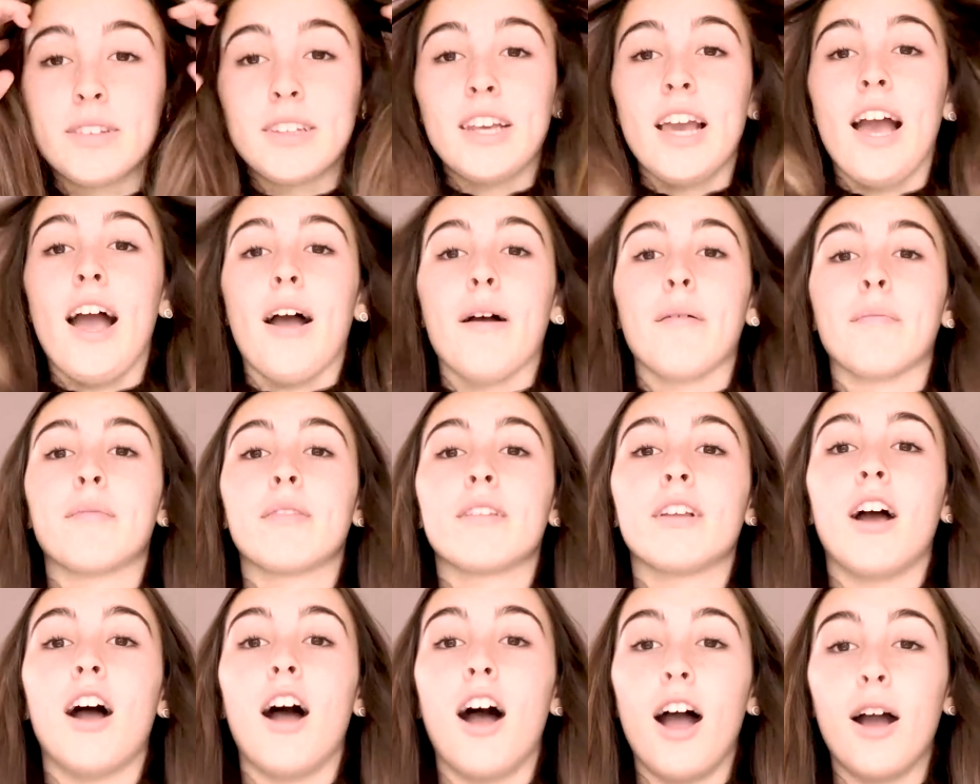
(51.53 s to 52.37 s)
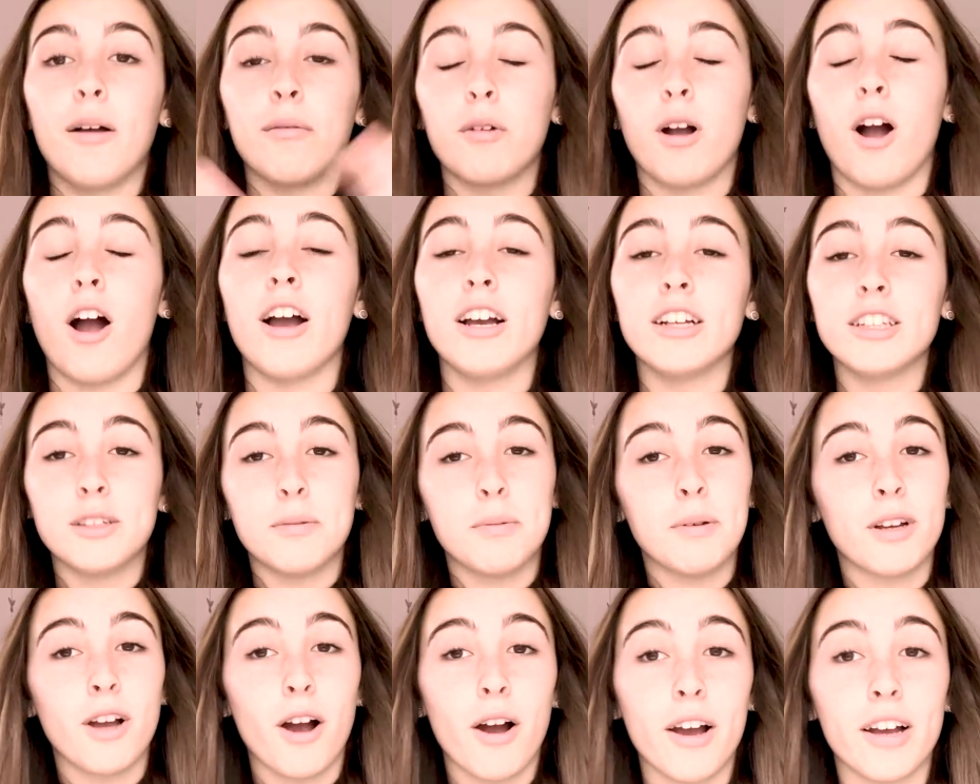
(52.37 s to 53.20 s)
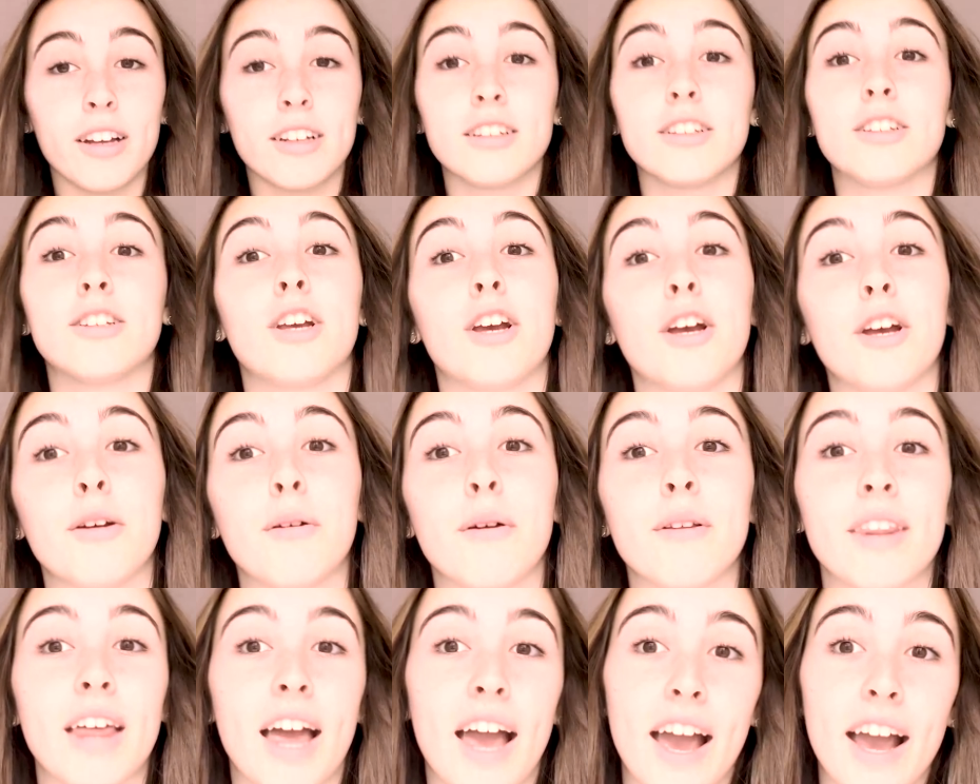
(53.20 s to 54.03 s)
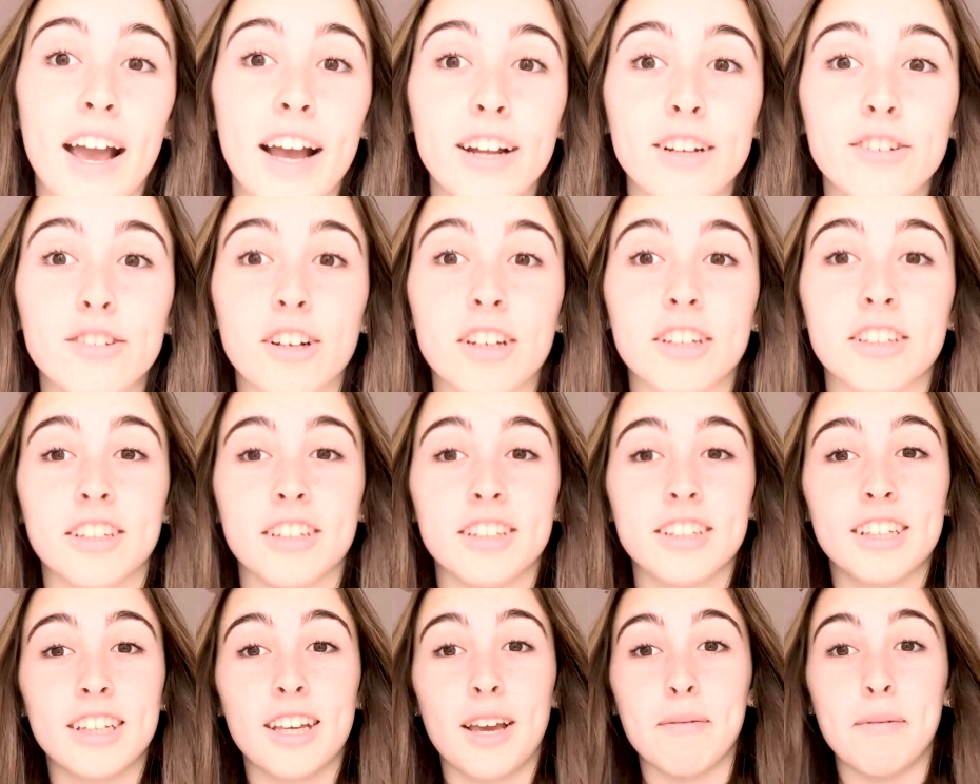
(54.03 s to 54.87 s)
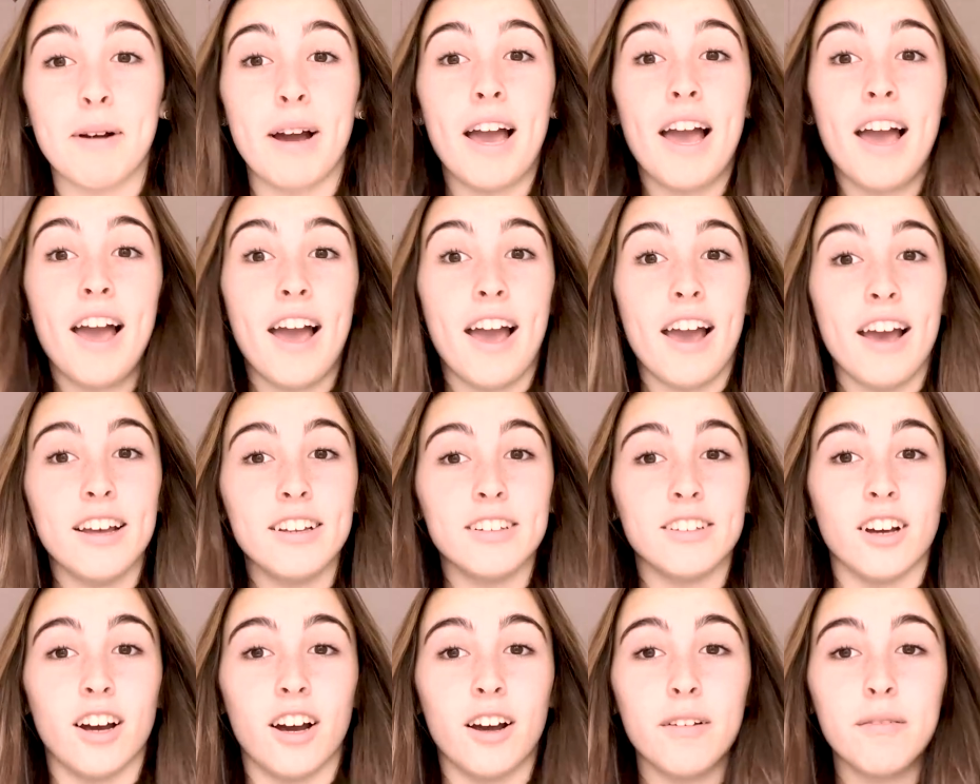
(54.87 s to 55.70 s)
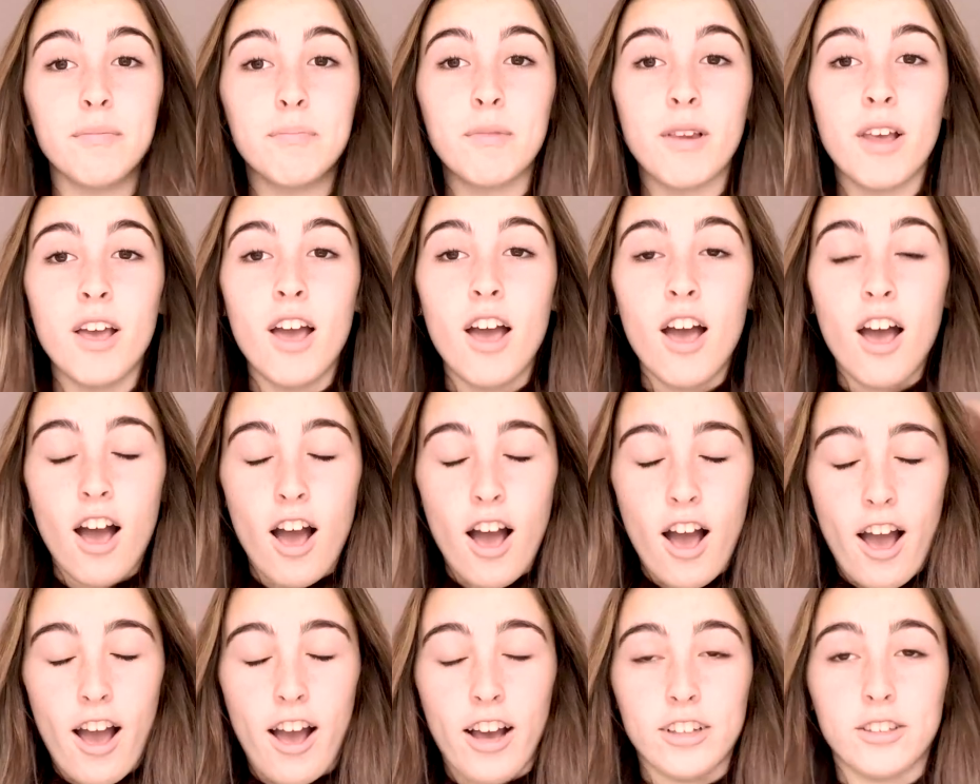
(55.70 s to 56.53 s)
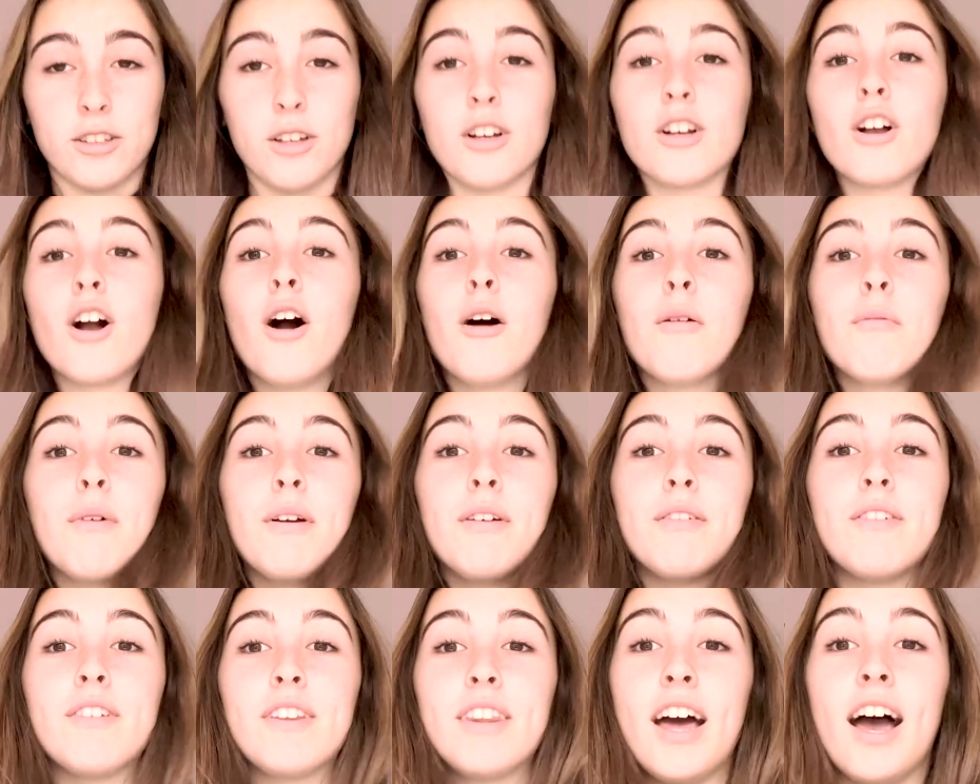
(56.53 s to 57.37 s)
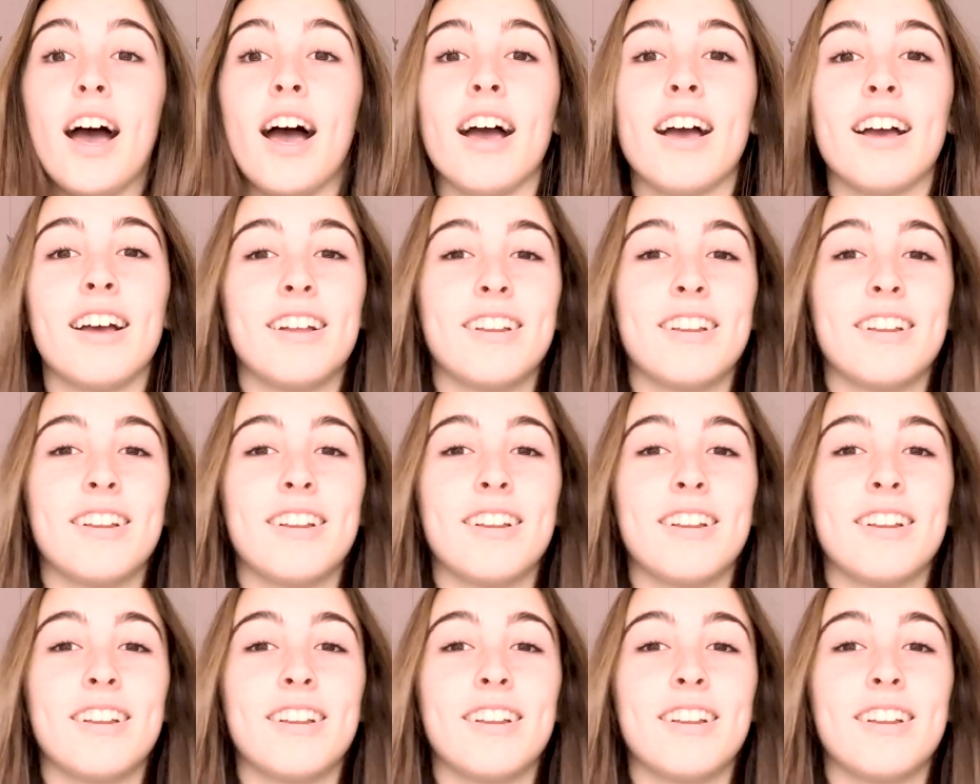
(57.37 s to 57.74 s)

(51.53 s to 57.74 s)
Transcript: yeah, I'm going to be going to the hairdresser to get my hair done, so I can't wait for that.